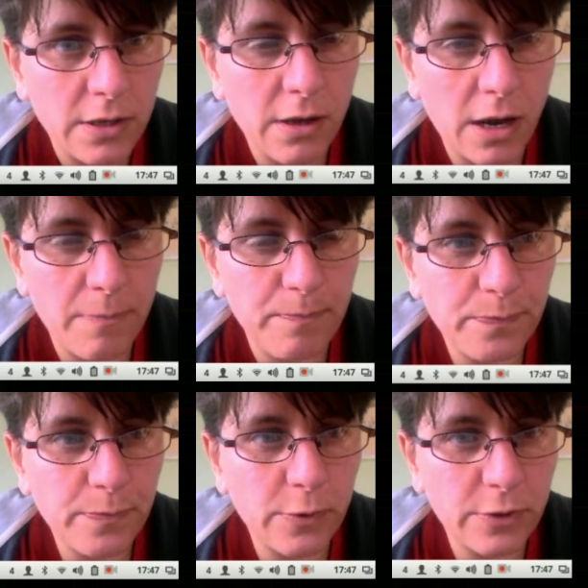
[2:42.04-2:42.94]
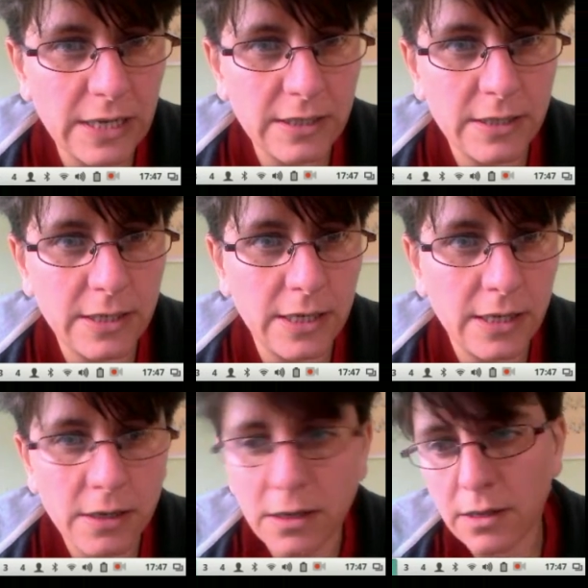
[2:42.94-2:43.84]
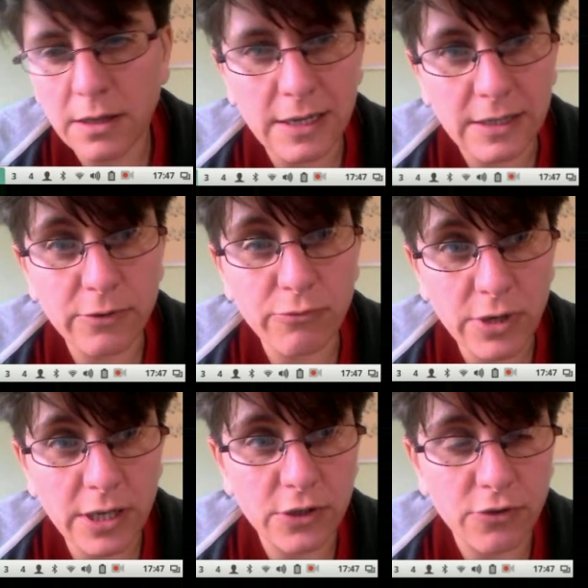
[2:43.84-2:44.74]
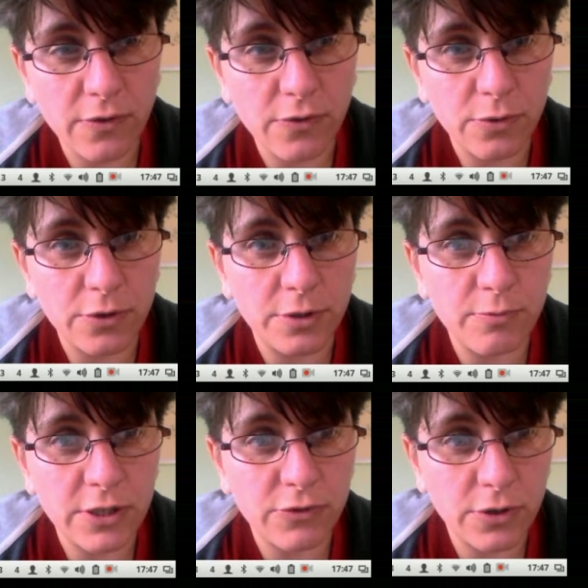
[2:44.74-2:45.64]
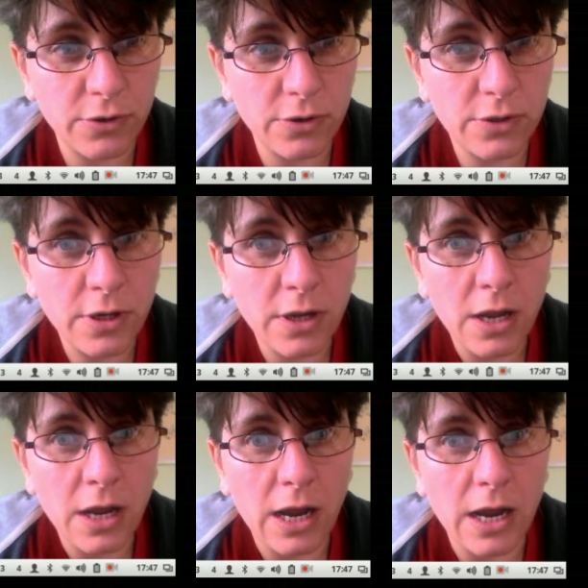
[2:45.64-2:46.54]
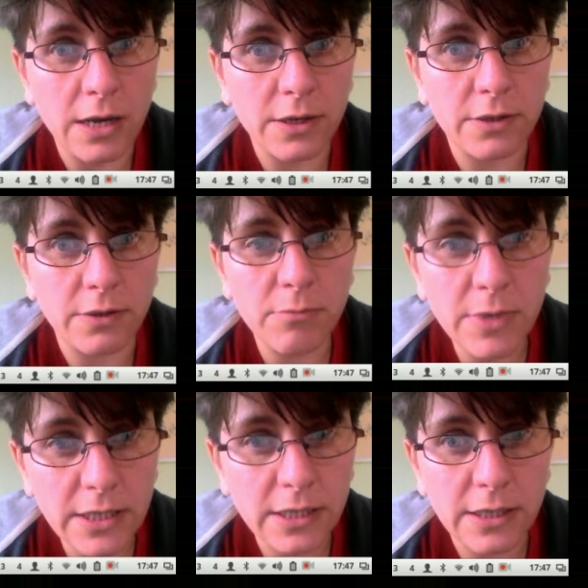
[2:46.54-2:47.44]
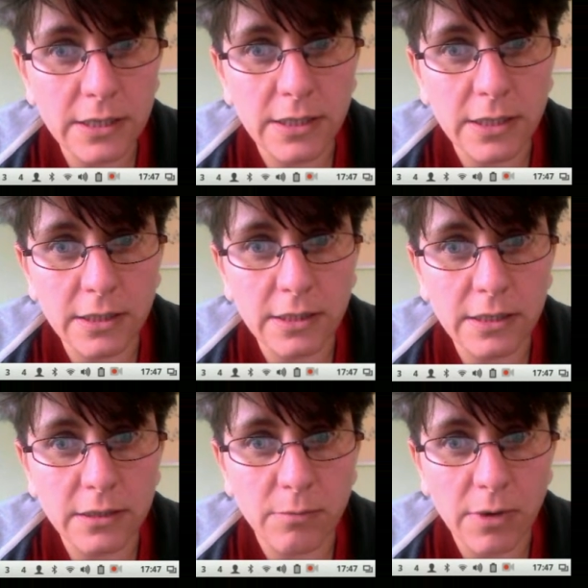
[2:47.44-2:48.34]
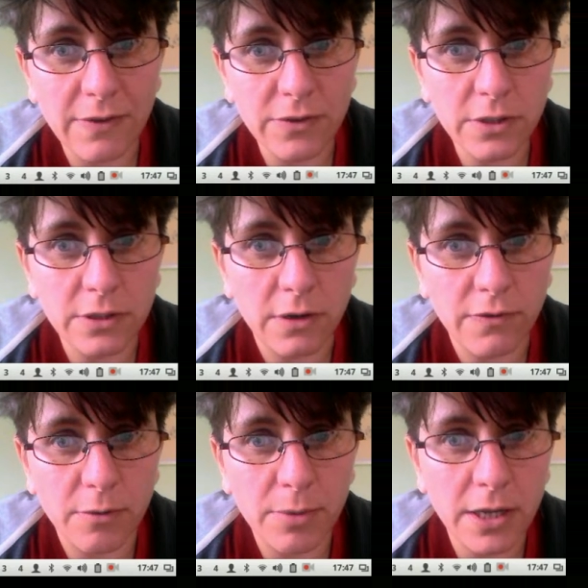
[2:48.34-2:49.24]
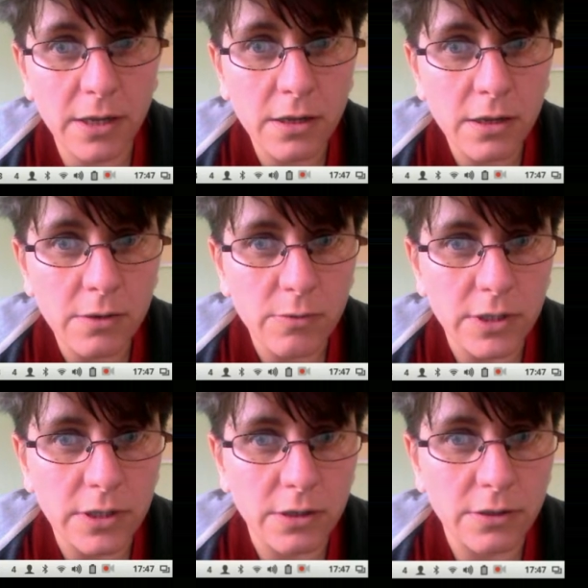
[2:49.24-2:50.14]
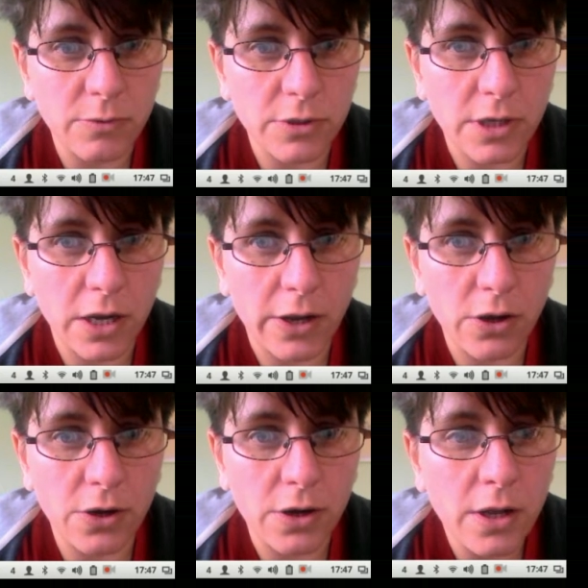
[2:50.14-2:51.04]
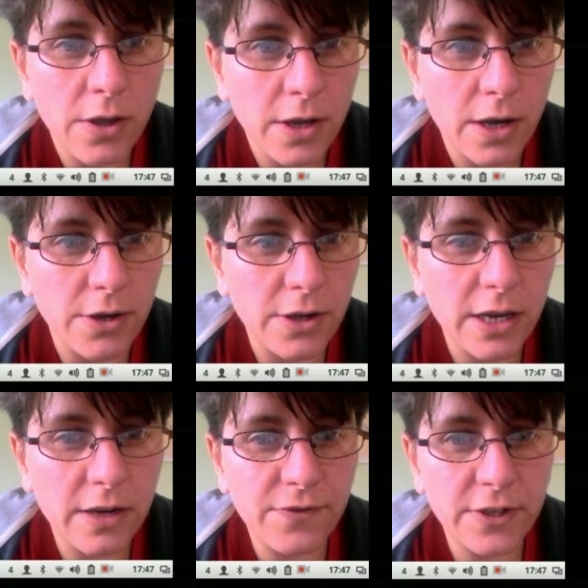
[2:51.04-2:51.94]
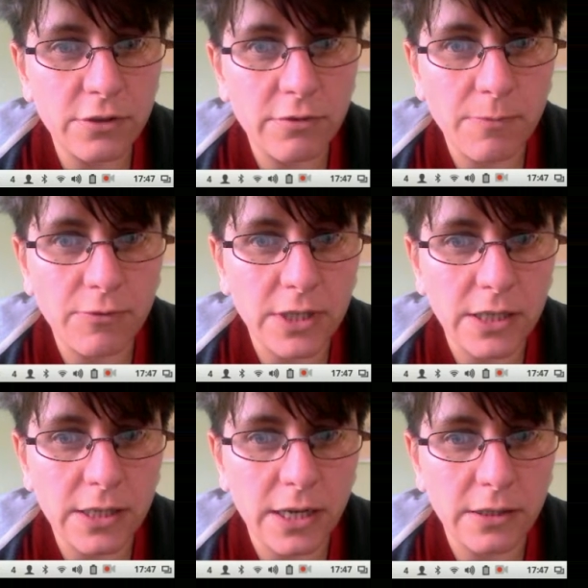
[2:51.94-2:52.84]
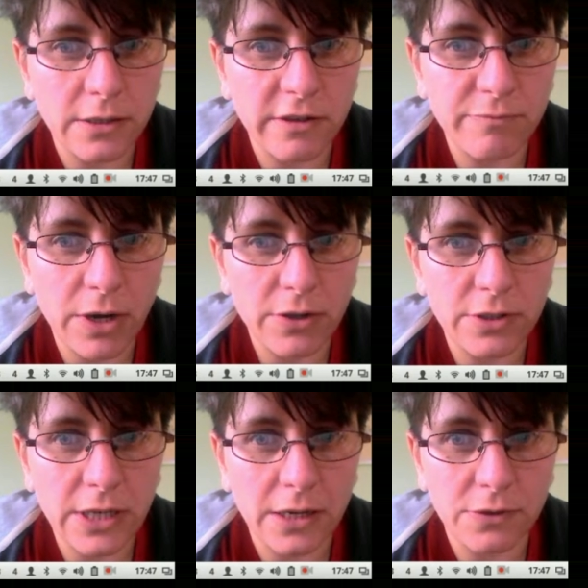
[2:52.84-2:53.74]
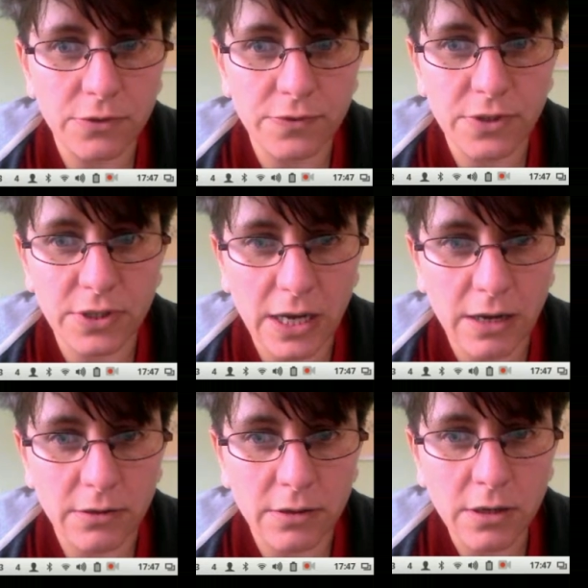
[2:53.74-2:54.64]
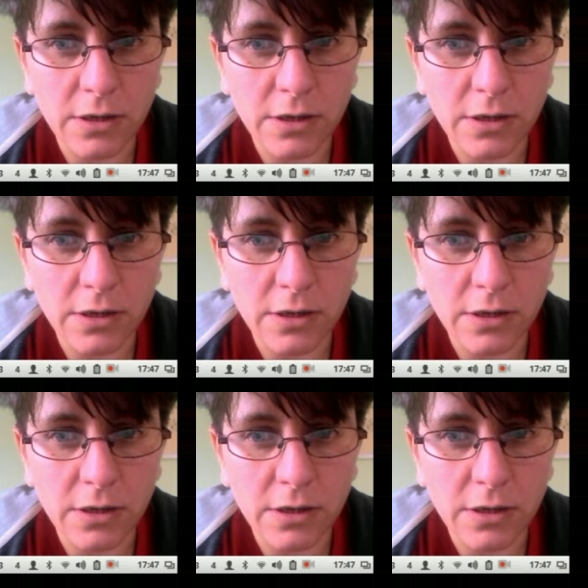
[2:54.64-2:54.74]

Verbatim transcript: Um, Audacity is really straightforward. You press record and you immediately see that there's some level stuff up here which tells you what's going on, and you get a visual representation of both channels of the sound